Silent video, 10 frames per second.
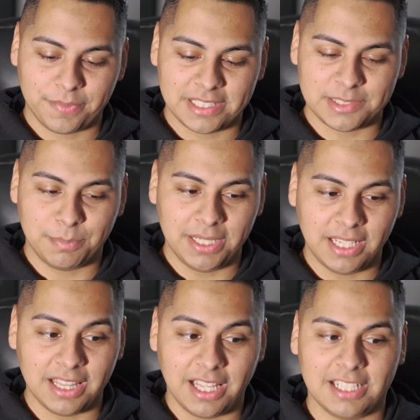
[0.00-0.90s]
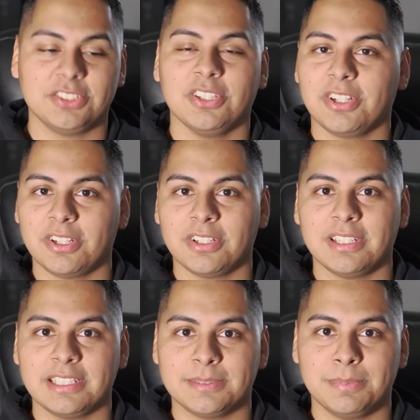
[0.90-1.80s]
it's been a lot to learn.
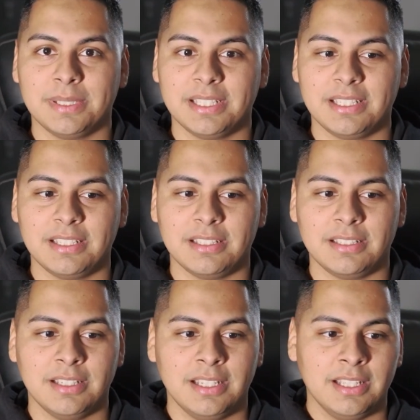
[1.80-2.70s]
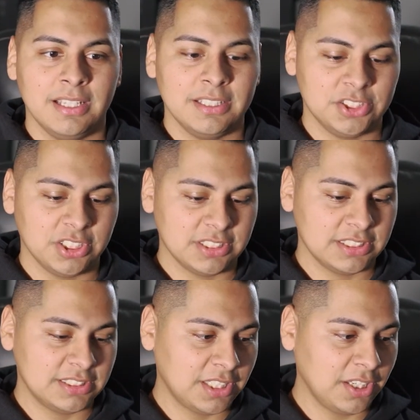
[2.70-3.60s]
It's been
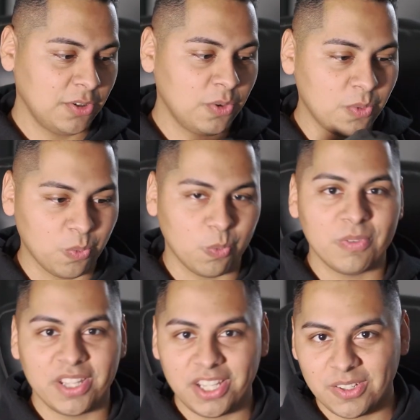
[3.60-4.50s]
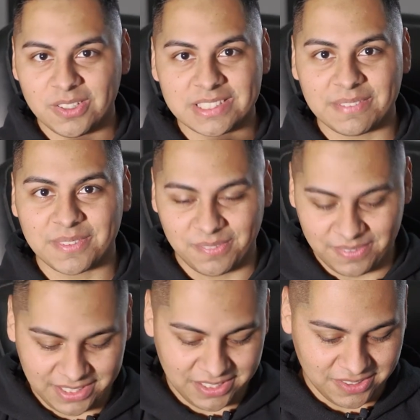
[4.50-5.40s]
just videos after
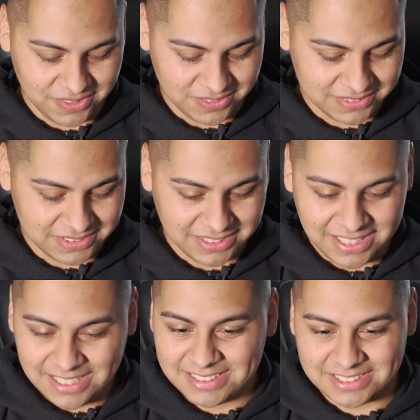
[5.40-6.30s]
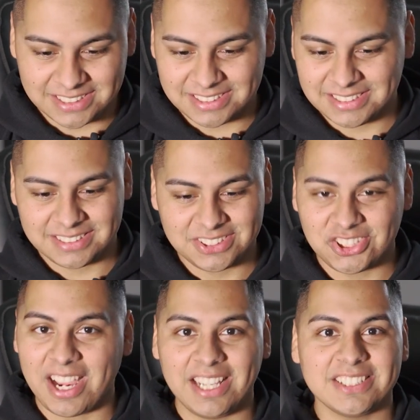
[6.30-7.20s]
videos, just
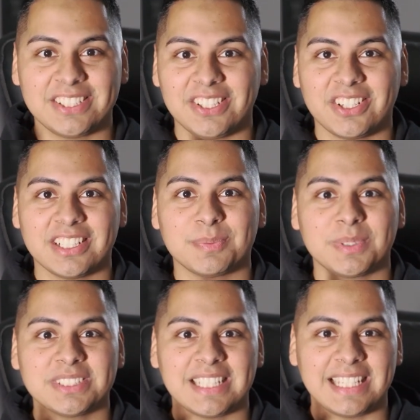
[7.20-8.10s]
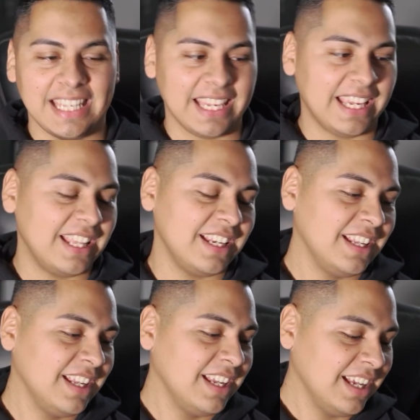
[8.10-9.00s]
trying to learn as much as I
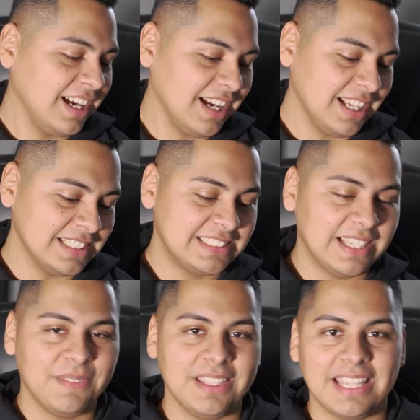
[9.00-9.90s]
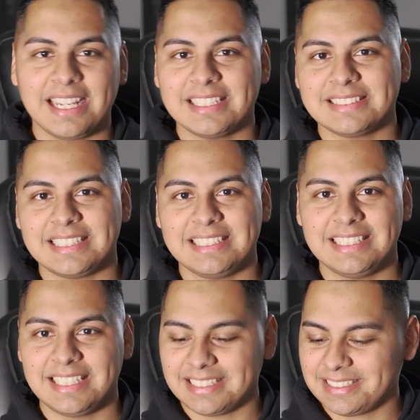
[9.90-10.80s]
can. It's definitely not as
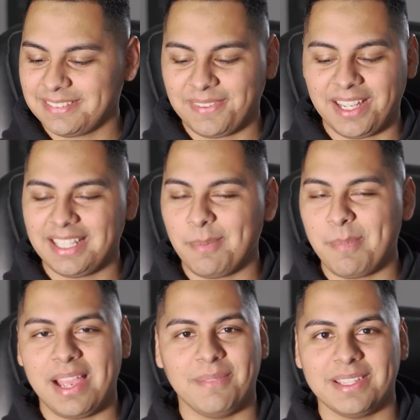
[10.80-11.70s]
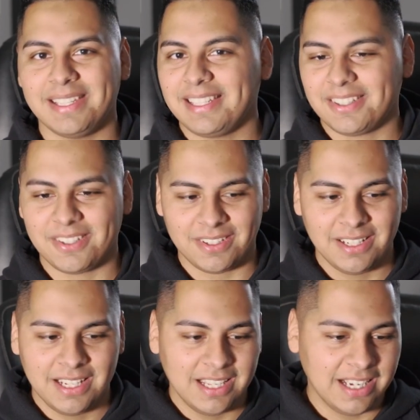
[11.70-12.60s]
easy as flying a Mavic, or
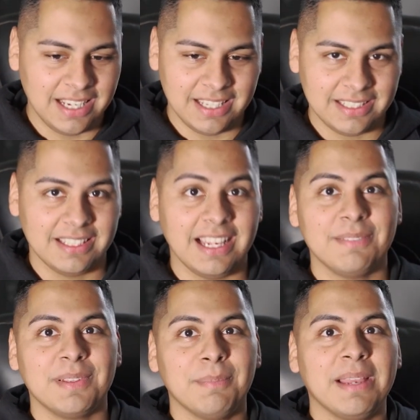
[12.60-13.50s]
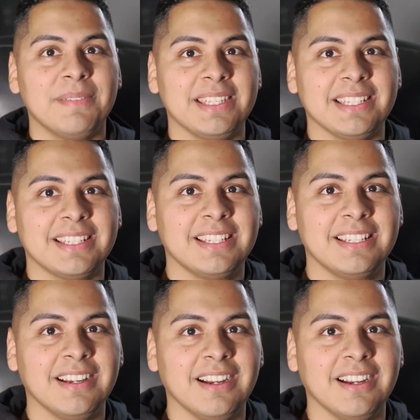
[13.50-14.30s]
I have the Mavic